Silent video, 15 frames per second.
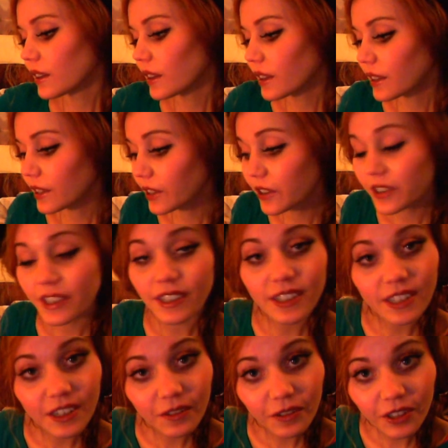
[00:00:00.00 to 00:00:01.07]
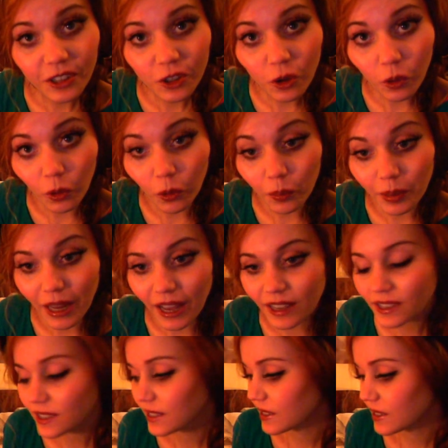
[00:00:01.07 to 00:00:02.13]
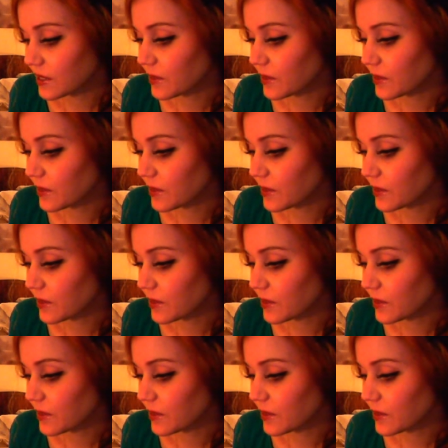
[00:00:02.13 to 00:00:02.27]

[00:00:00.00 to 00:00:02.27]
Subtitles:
Here's a different coloplast,